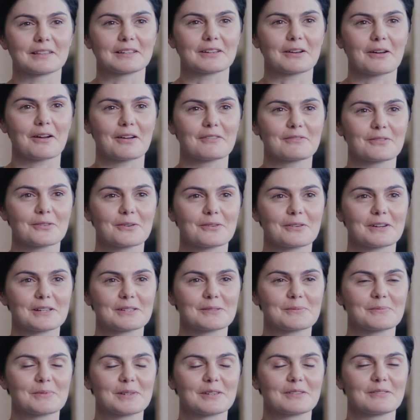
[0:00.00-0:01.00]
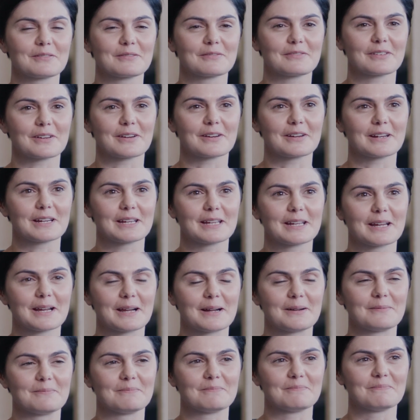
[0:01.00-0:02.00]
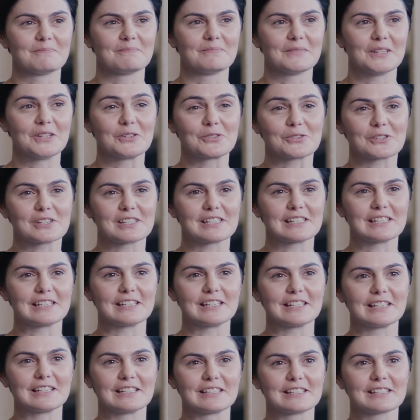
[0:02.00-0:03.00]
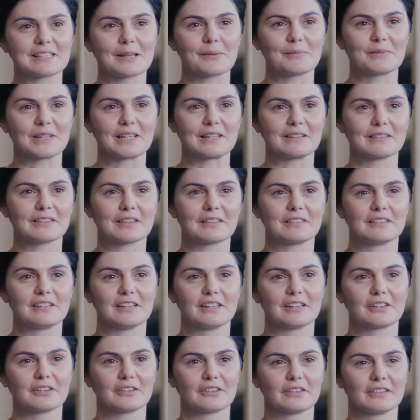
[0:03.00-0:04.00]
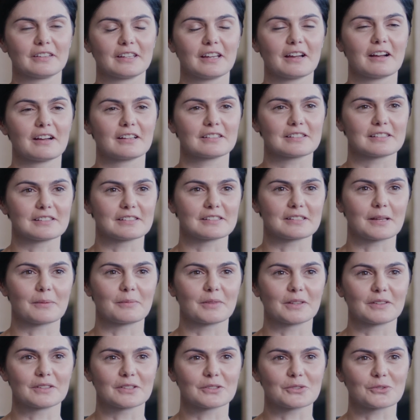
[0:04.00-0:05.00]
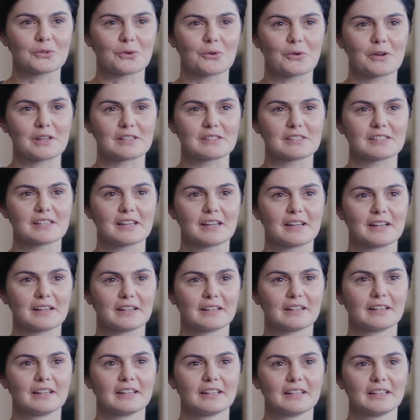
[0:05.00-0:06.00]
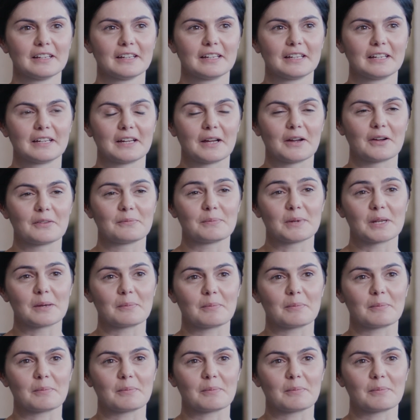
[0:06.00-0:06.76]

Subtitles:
that I've always been very interested in, and something, the theatre and the arts is something that's always been a